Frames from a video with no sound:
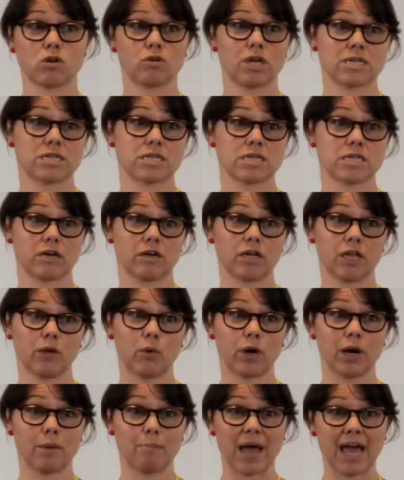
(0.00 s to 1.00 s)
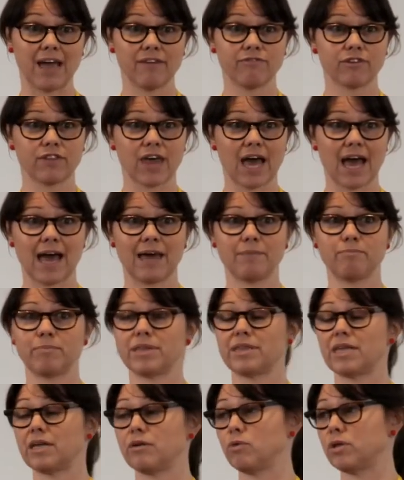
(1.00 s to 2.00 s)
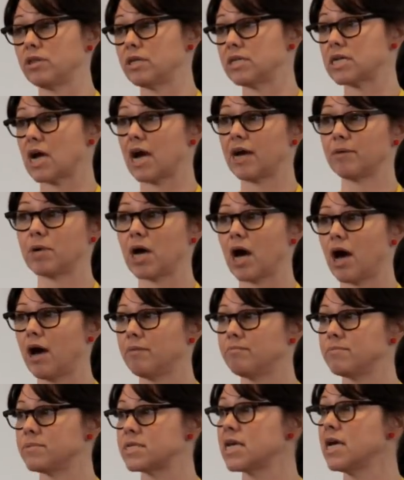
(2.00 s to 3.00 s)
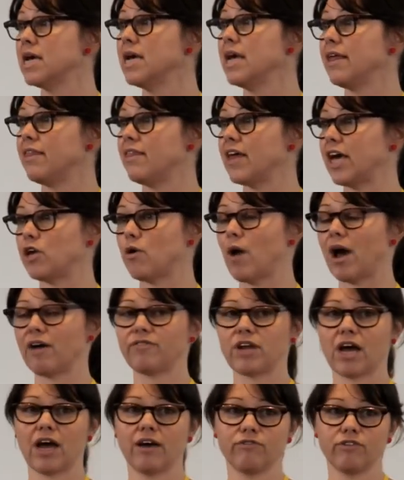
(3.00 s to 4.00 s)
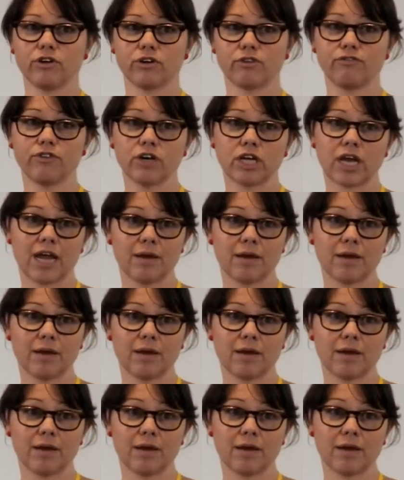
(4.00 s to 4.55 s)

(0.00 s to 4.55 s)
don't necessarily want to pay for that, but then when the time comes that you have to have your foot